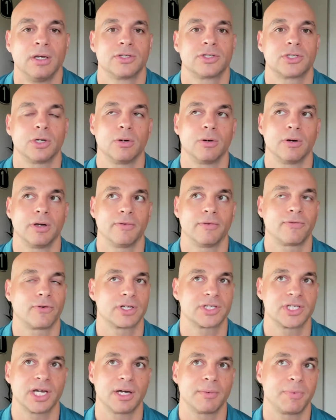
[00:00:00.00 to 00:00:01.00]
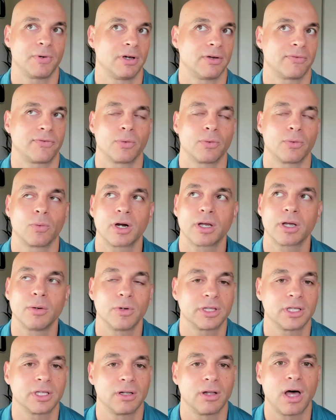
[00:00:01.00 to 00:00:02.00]
So for example, if you're working
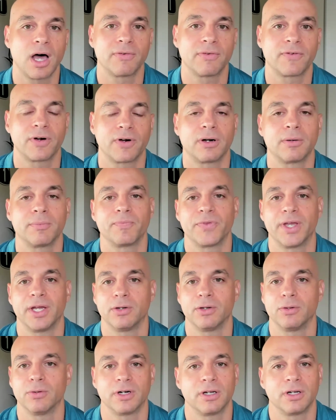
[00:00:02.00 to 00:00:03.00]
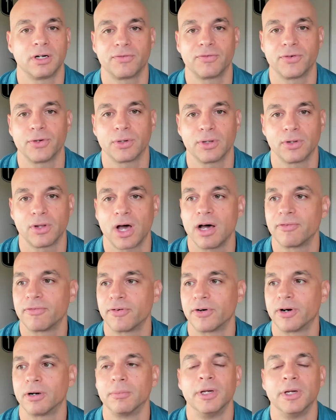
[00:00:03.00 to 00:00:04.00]
with a law firm and you're interviewing a law
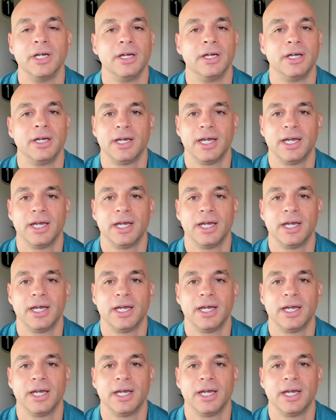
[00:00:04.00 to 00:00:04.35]
firm